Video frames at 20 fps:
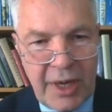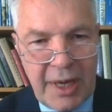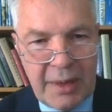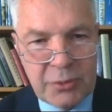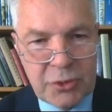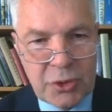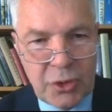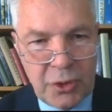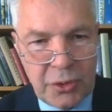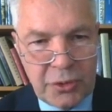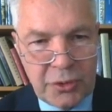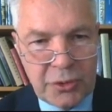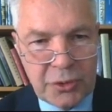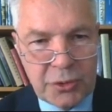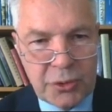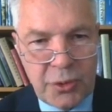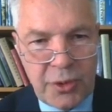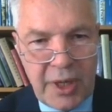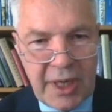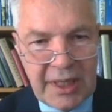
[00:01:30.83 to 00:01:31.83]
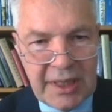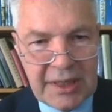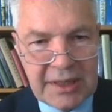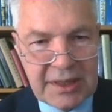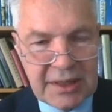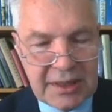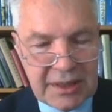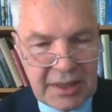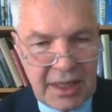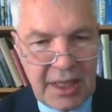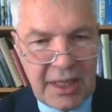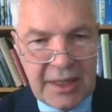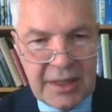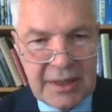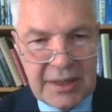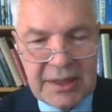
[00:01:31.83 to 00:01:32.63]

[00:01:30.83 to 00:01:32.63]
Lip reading: dams on the Sudanese side.